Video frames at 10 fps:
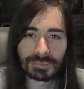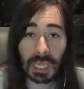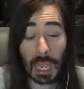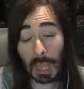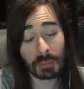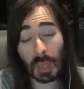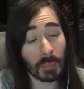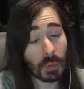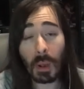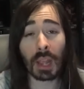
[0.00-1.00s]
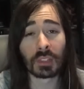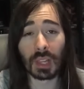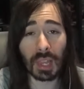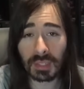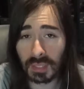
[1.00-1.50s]
I'm surprised I
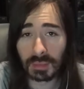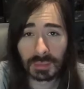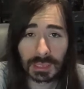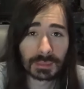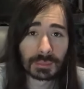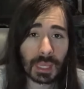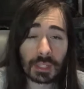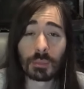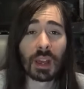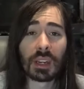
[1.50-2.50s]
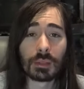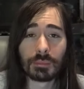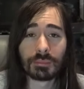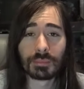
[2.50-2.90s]
liked it. That's about it.